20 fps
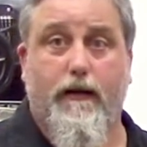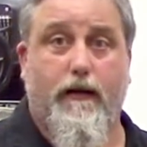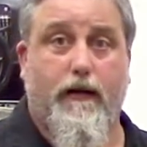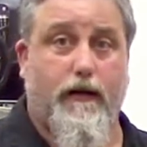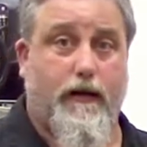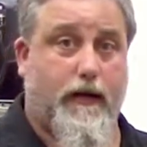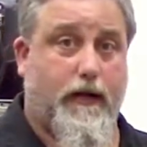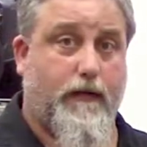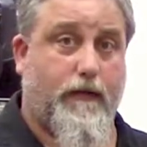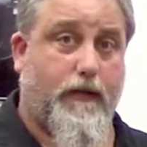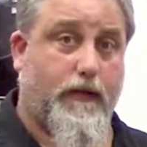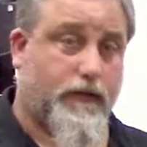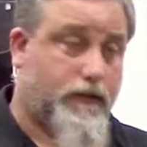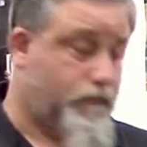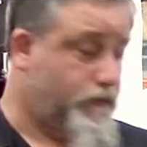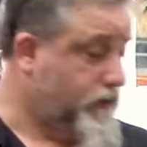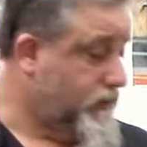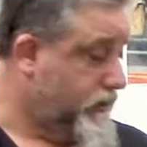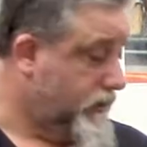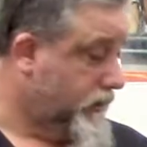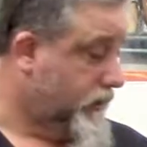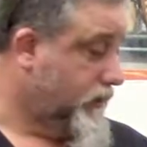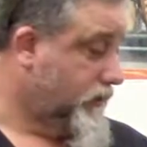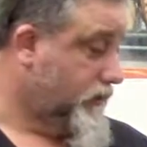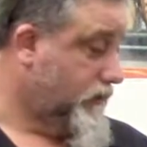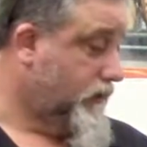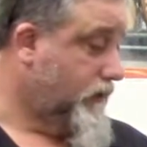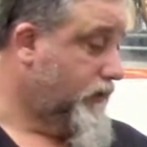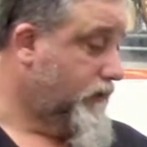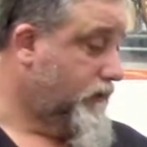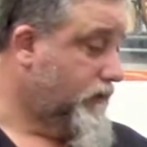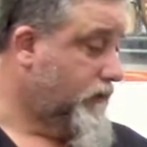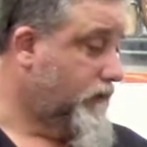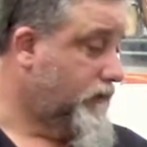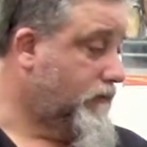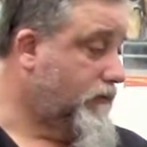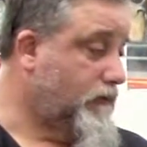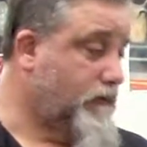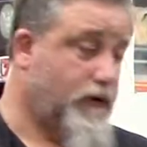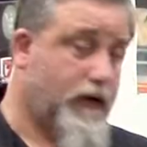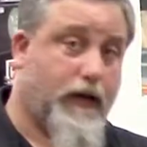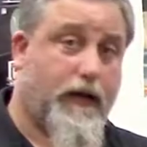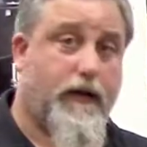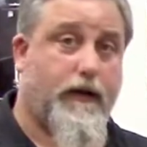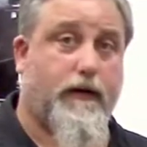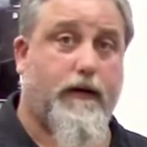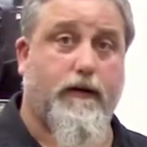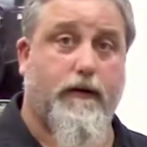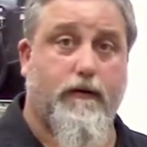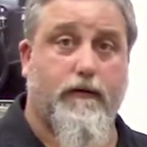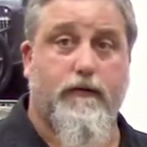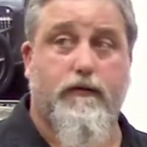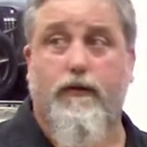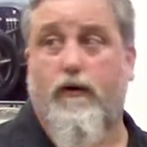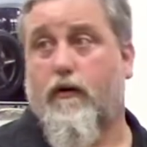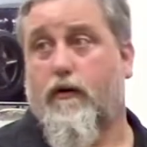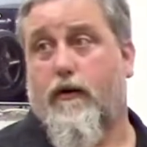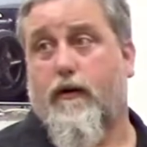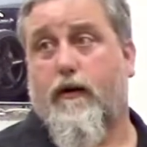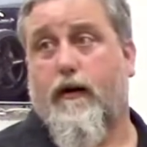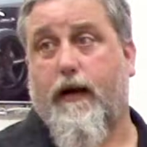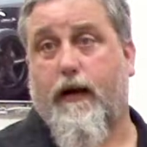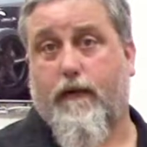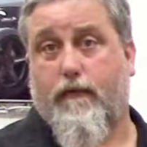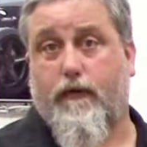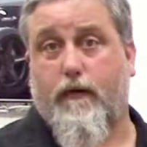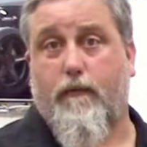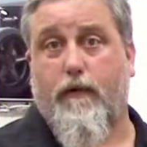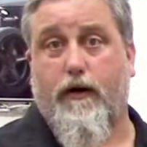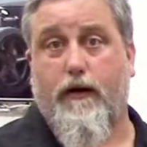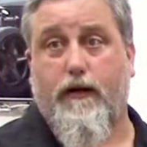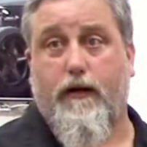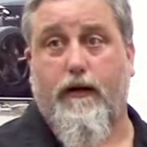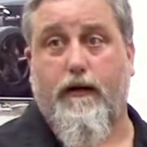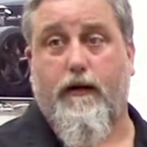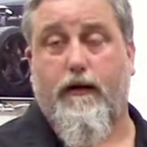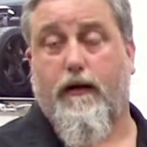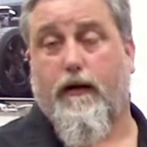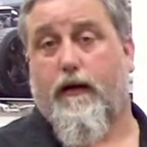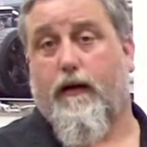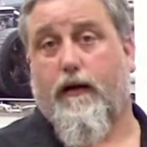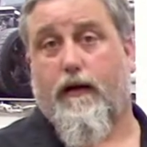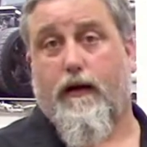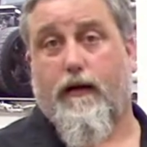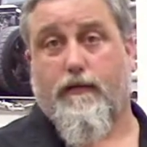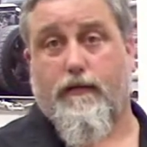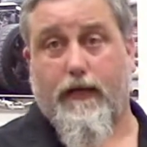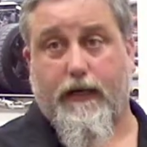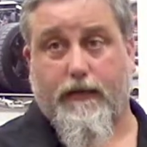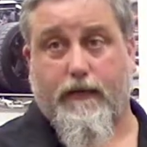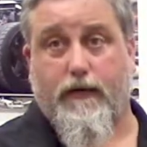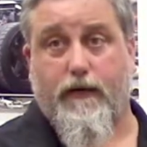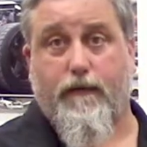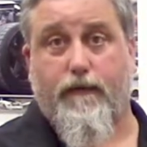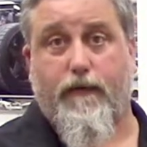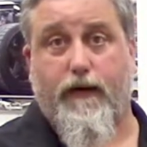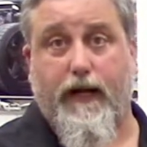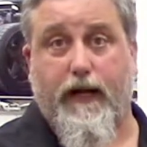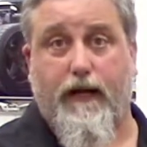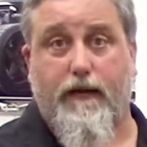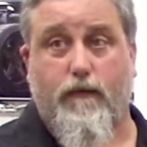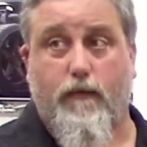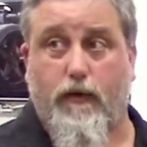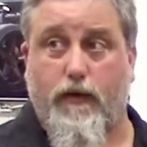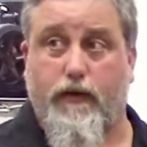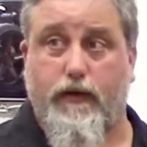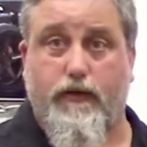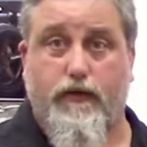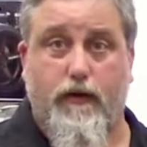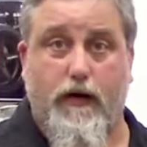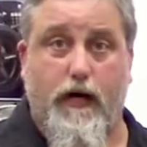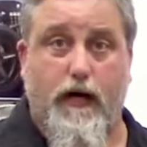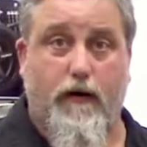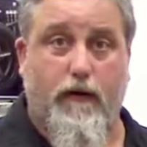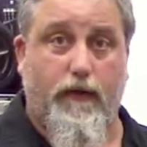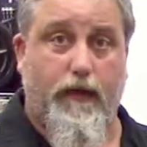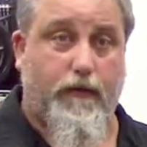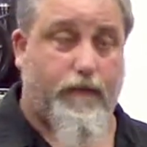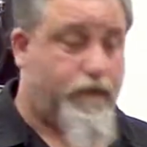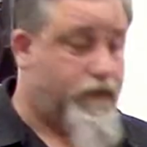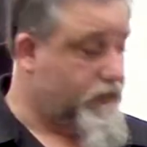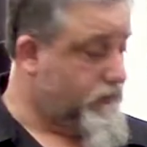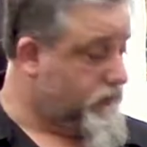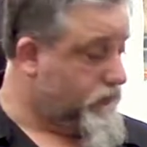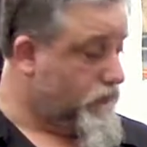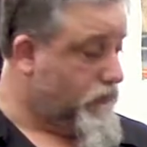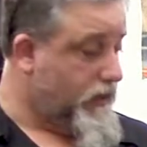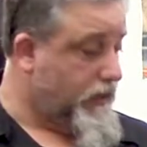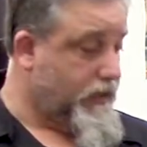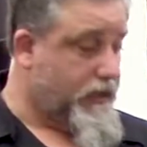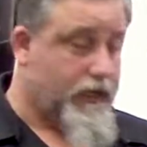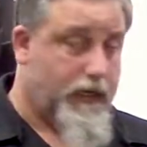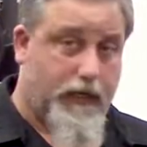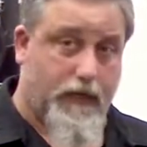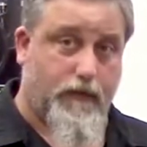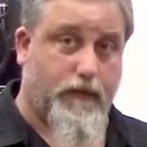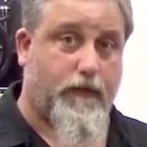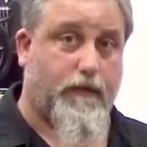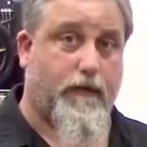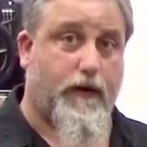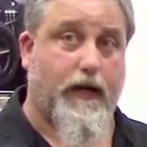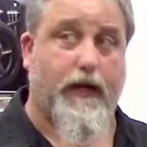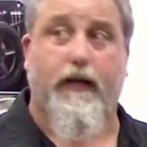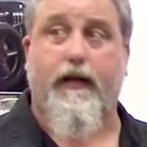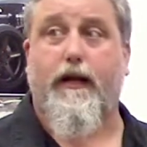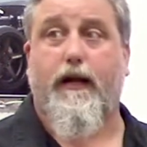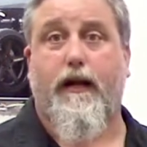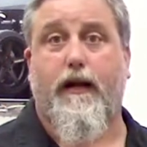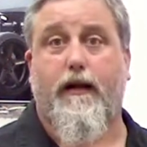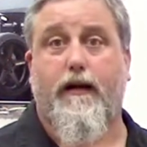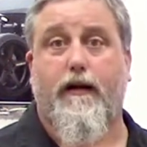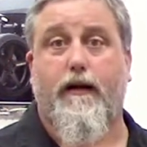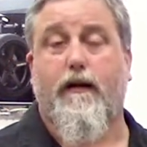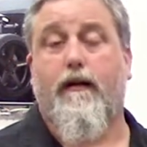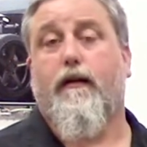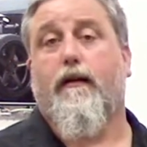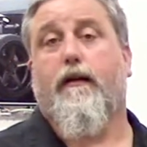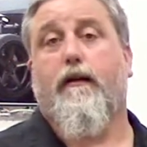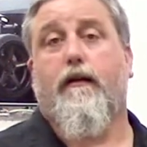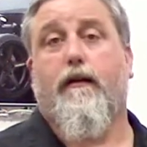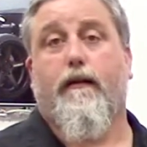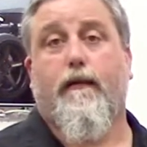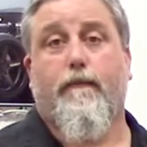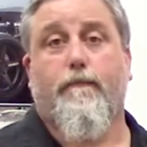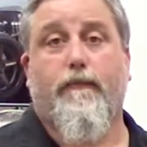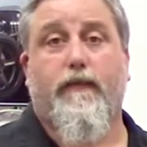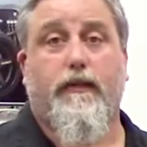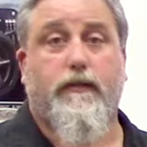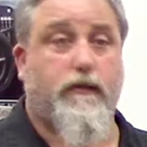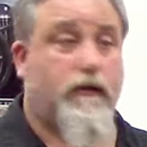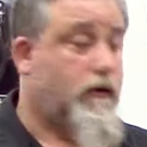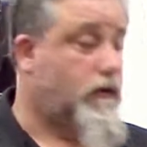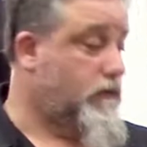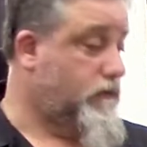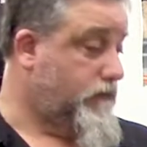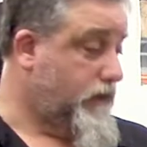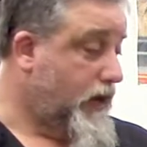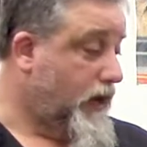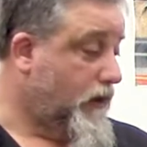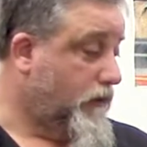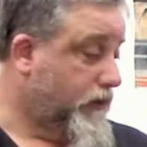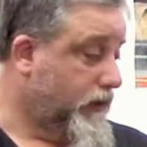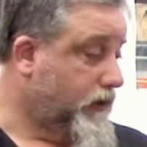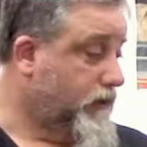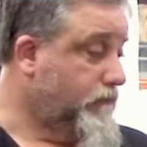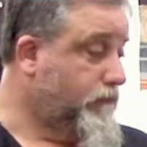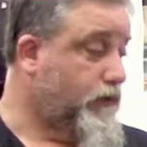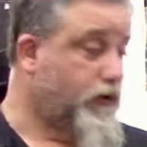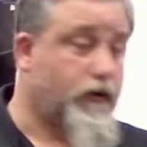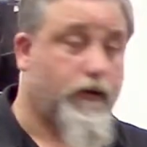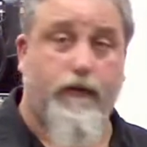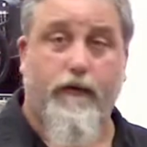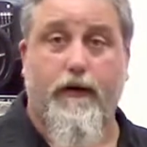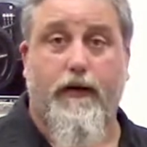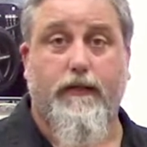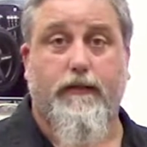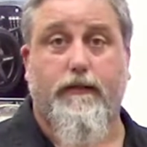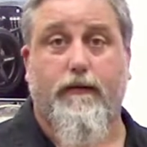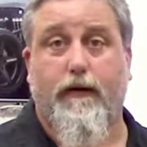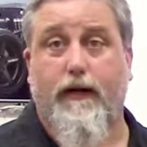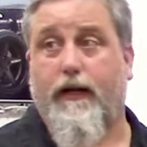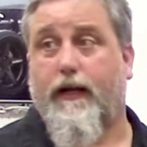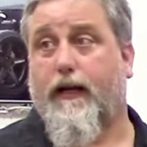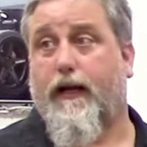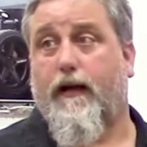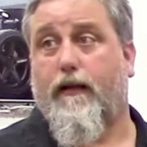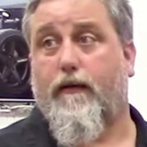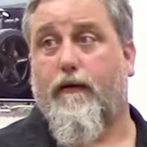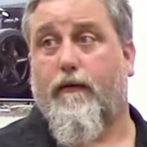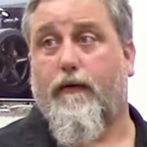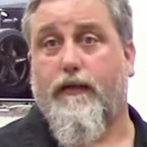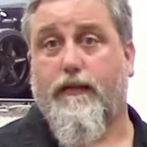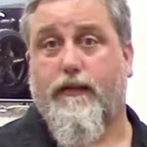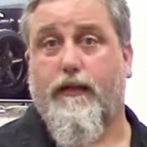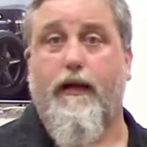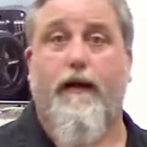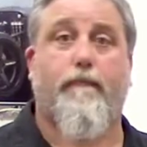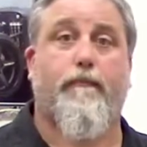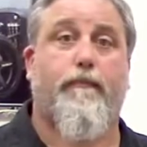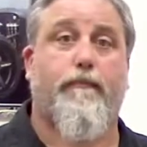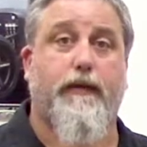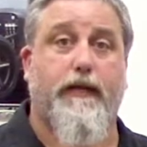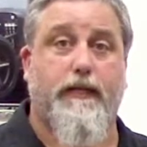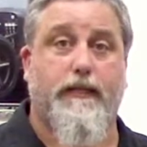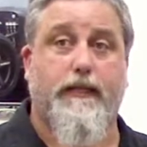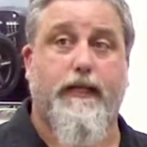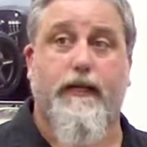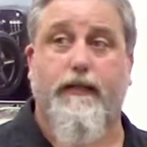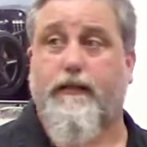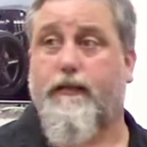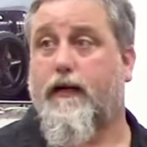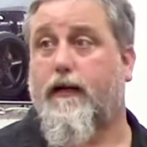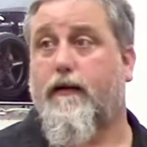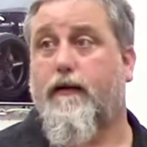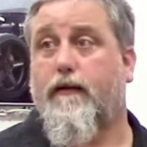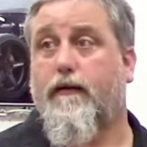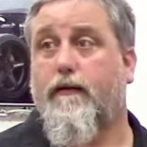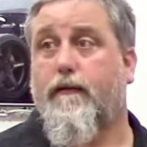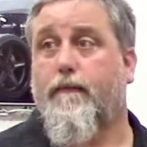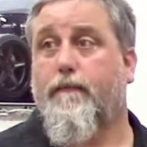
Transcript: And on this particular unit, what we had to do was order an aftermarket electric fan with a shroud that fits right in the radiator. So now we can put it the rest of the way together once that piece gets here.